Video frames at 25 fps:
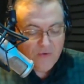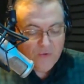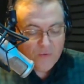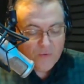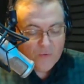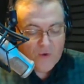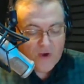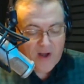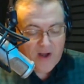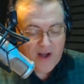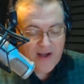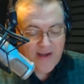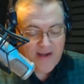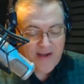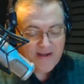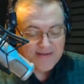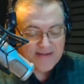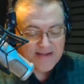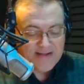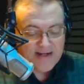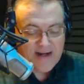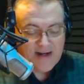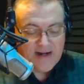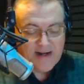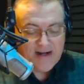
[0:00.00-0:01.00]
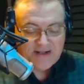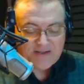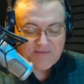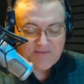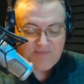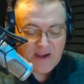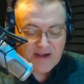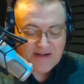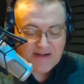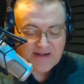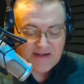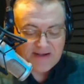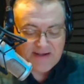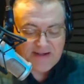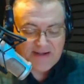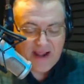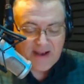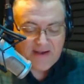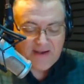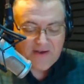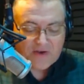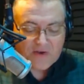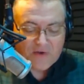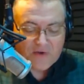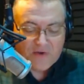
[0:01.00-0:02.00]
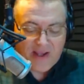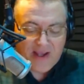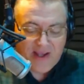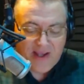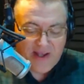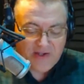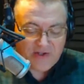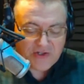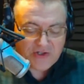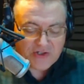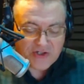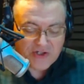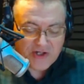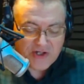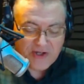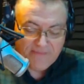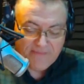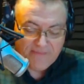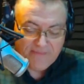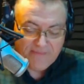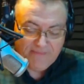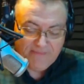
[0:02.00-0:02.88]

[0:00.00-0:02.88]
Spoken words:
One is an unexpected technical hitch.